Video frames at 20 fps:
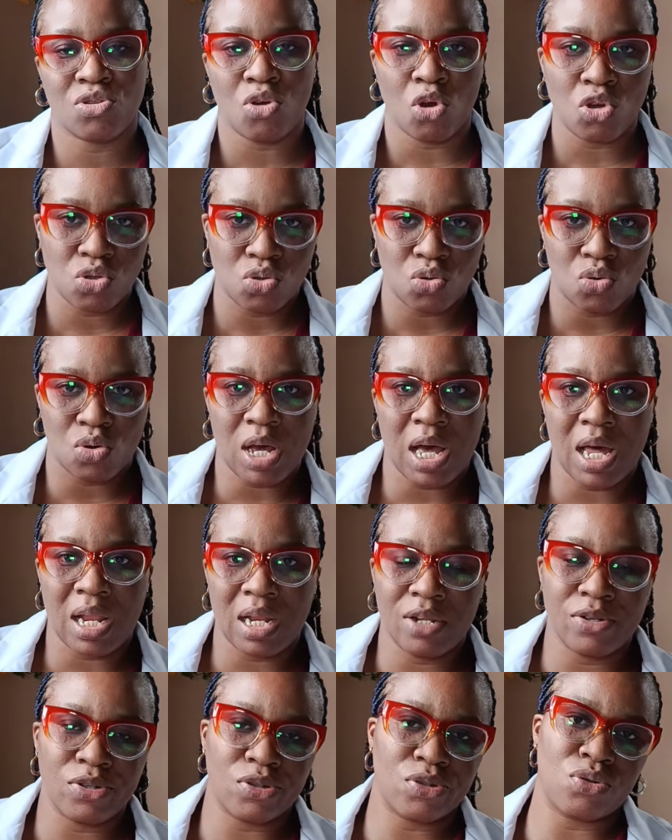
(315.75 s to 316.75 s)
Also
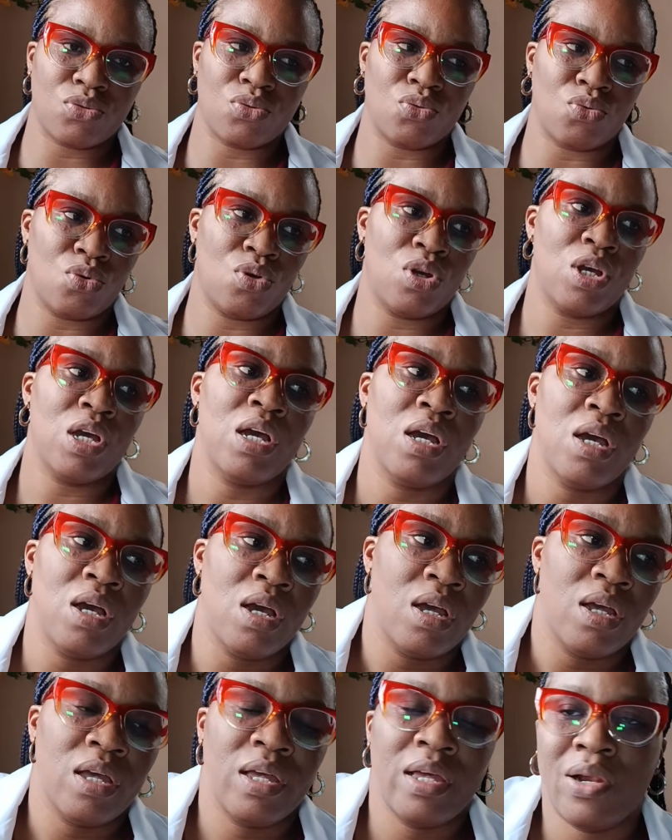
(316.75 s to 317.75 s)
can lead to
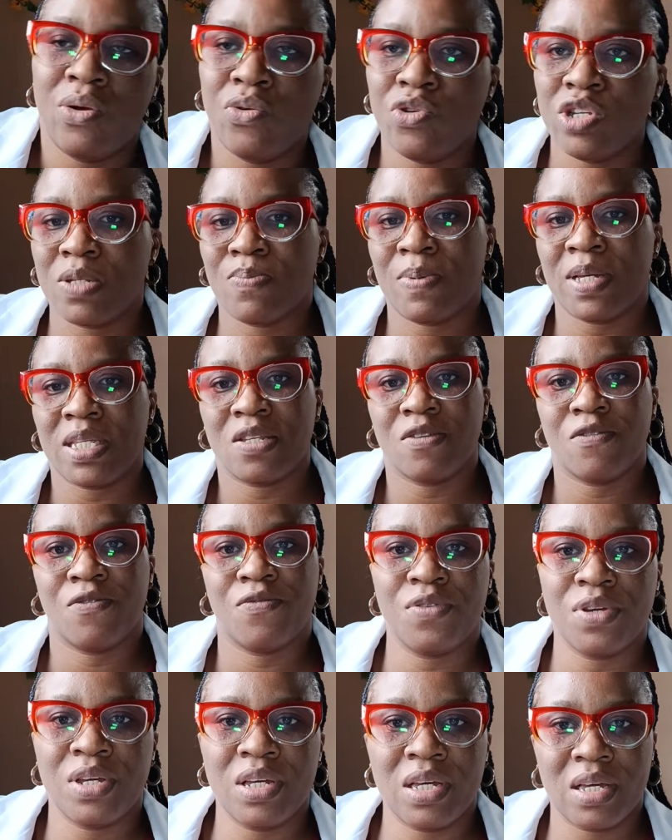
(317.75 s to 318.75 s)
a low
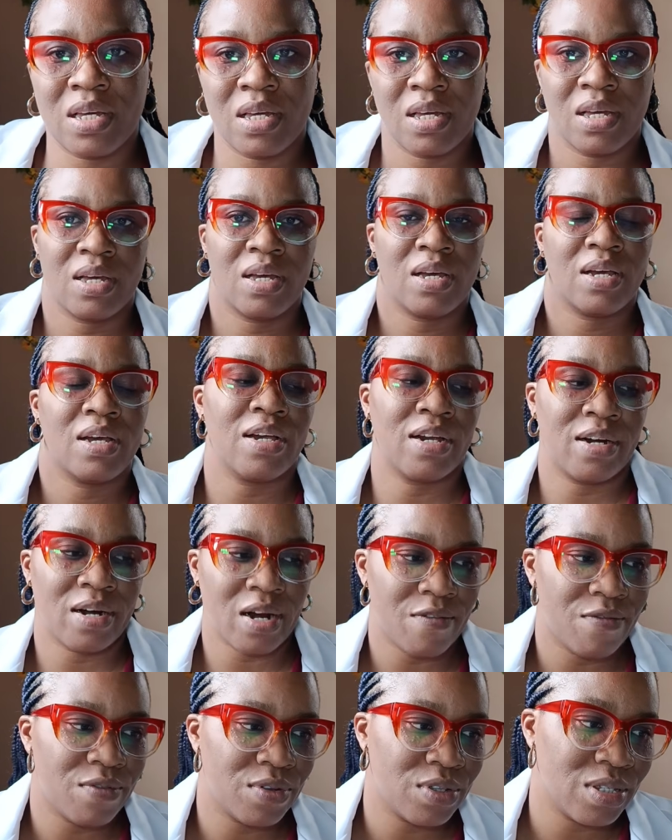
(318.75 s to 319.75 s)
specific
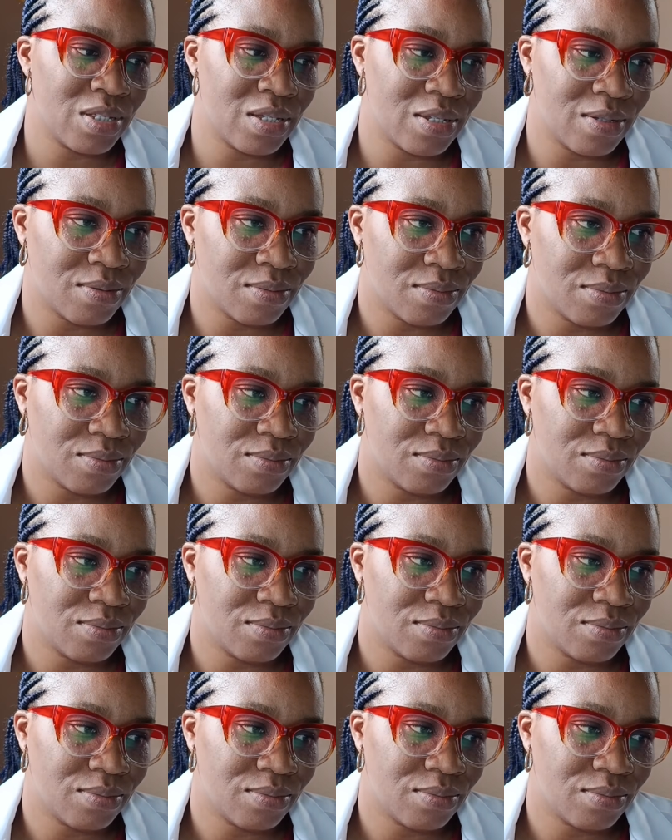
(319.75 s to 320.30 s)
gravity.